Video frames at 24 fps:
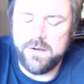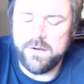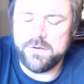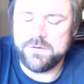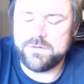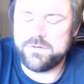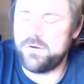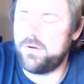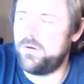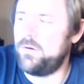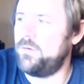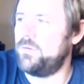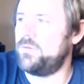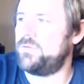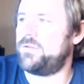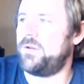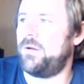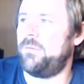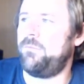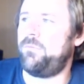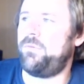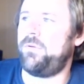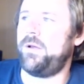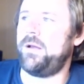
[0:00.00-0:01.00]
So
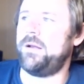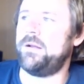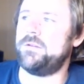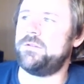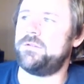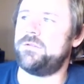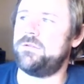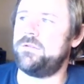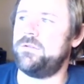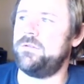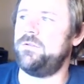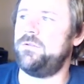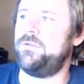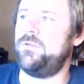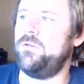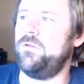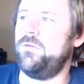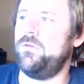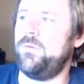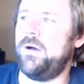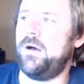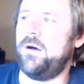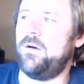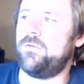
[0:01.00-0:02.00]
some plants do
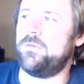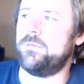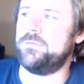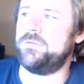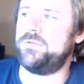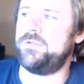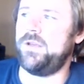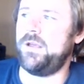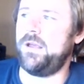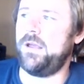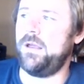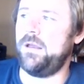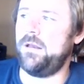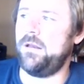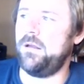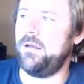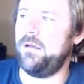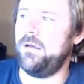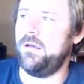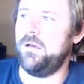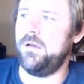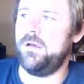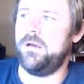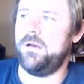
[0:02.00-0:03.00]
well from seed.
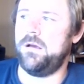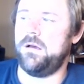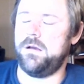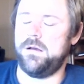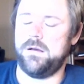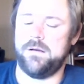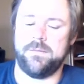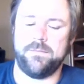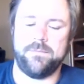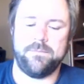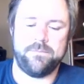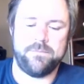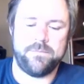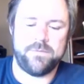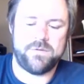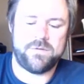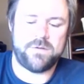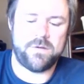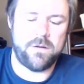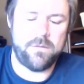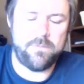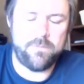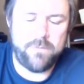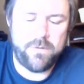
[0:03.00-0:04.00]
Um,
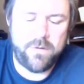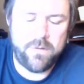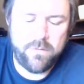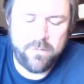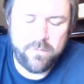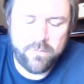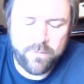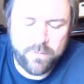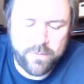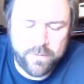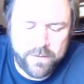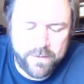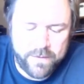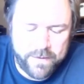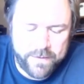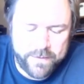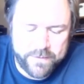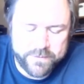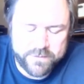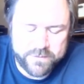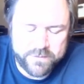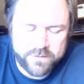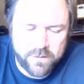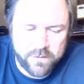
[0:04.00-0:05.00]
some you really need
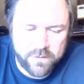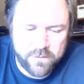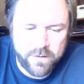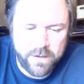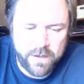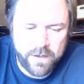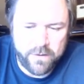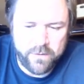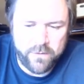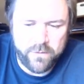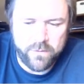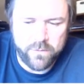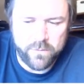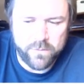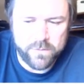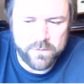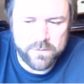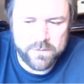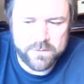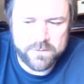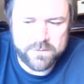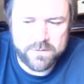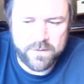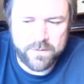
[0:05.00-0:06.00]
to start
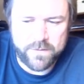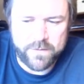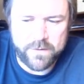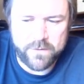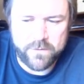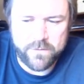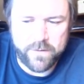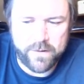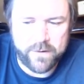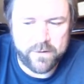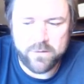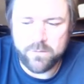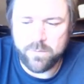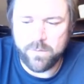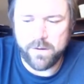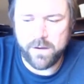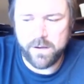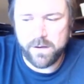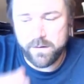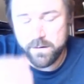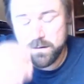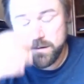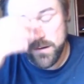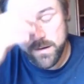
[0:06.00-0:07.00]
indoors and then
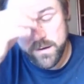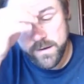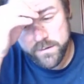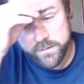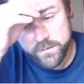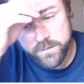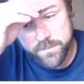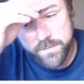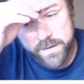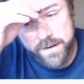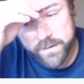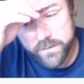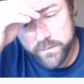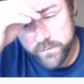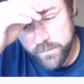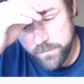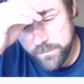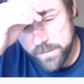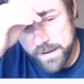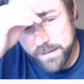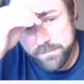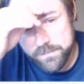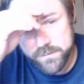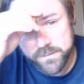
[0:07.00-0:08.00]
transplant. Tomatoes and
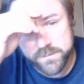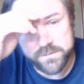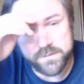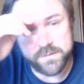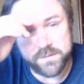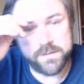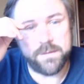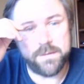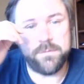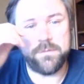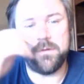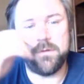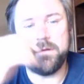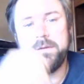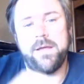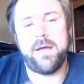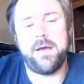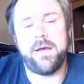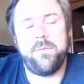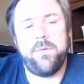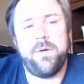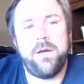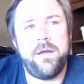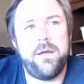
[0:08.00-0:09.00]
peppers are typically
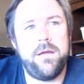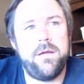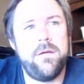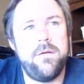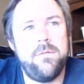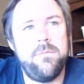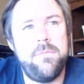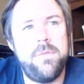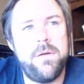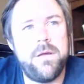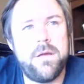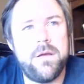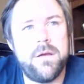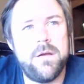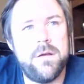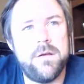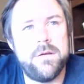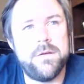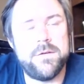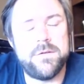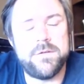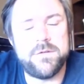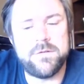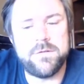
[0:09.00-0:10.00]
that way
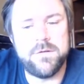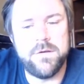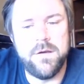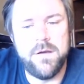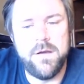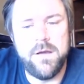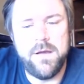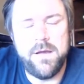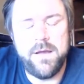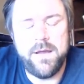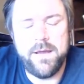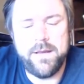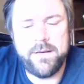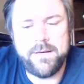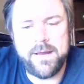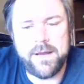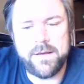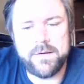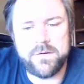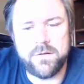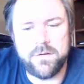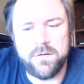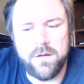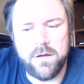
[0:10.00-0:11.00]
because it
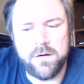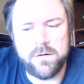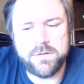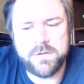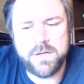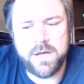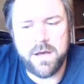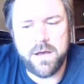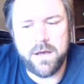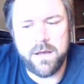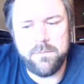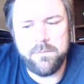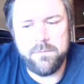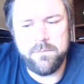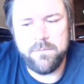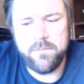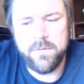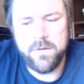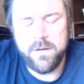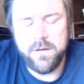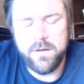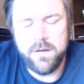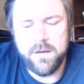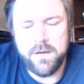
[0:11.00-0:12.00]
takes a long time
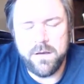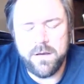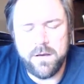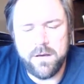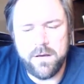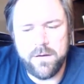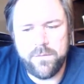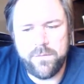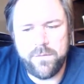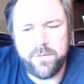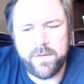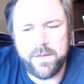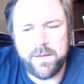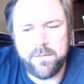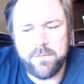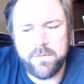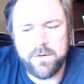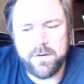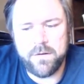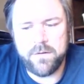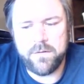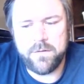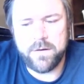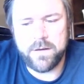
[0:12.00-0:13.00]
uh, for them
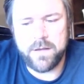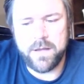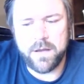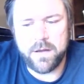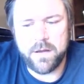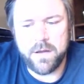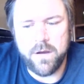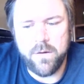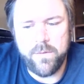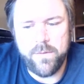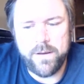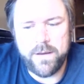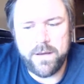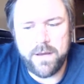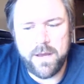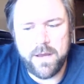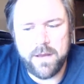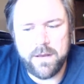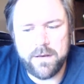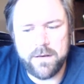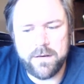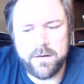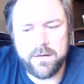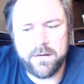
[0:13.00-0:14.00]
to, to get going.
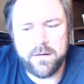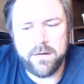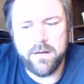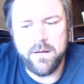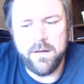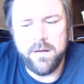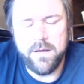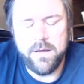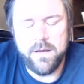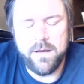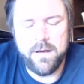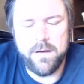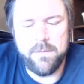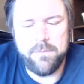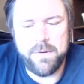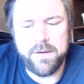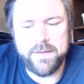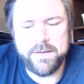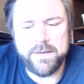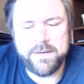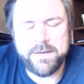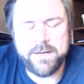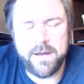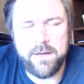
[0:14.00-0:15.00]
And uh, by
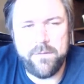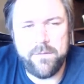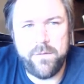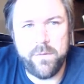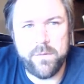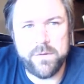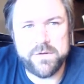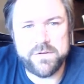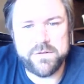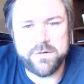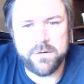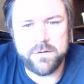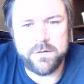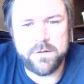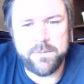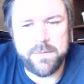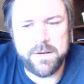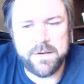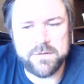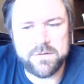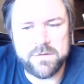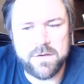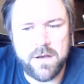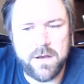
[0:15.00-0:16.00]
the time, if you were to start them
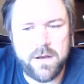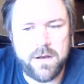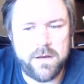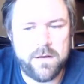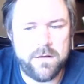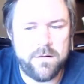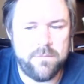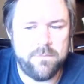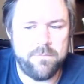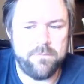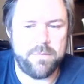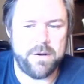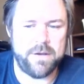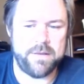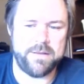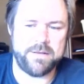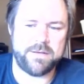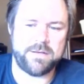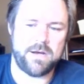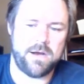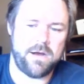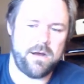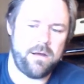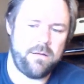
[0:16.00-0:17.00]
outside, by the
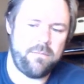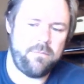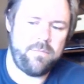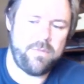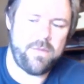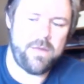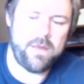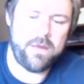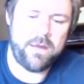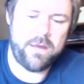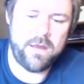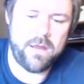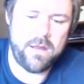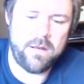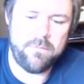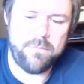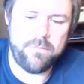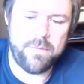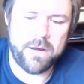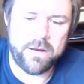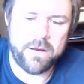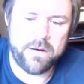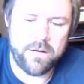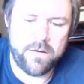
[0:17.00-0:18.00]
time they get
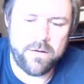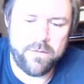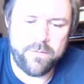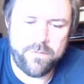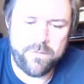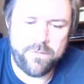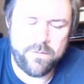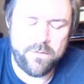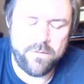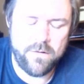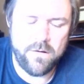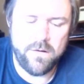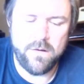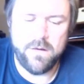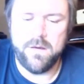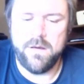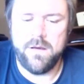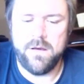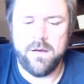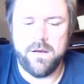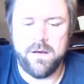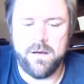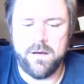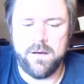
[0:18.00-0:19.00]
big enough
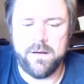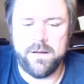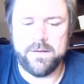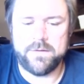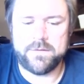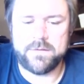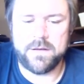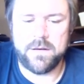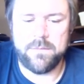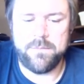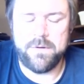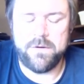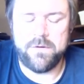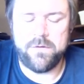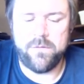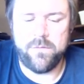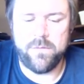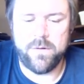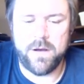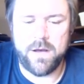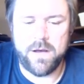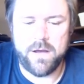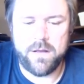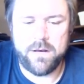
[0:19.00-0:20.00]
uh, it's going to be too
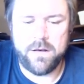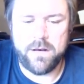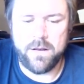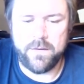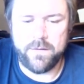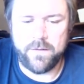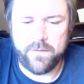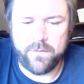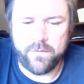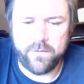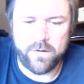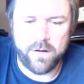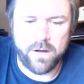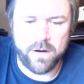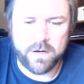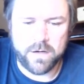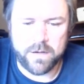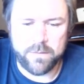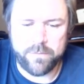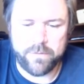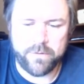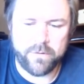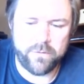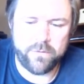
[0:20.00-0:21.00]
hot, and then they're not
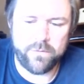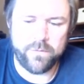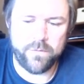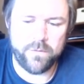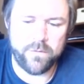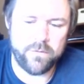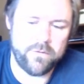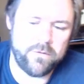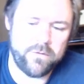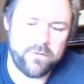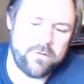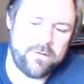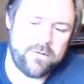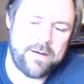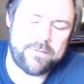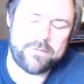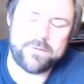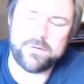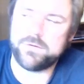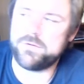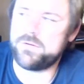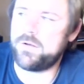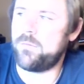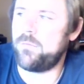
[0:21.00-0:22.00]
going to produce fruit until
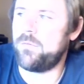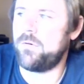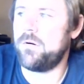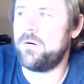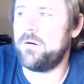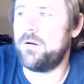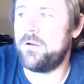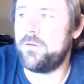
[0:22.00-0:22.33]
after summer.